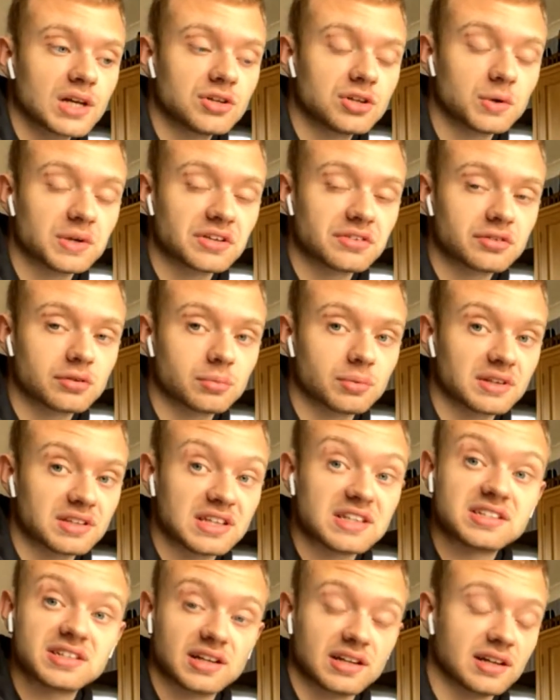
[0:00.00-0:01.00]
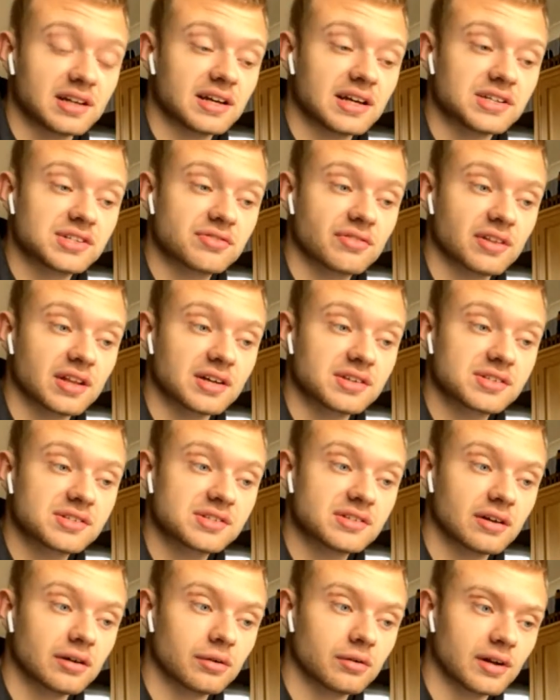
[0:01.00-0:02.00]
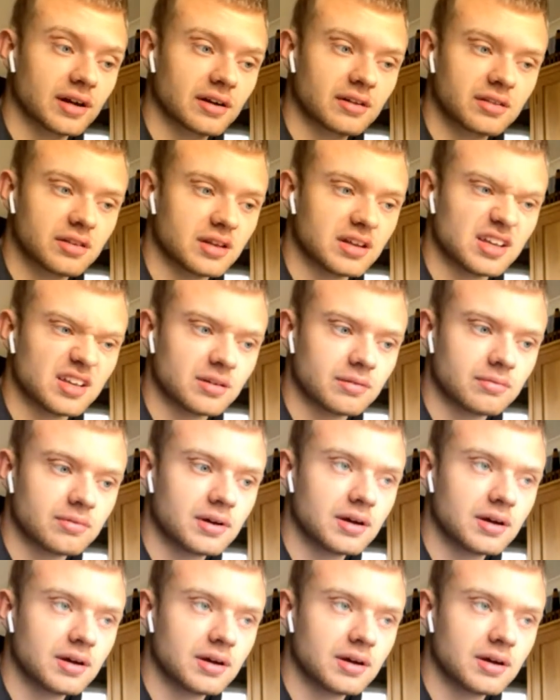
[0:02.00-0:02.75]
doing some detailing kits for this, so like the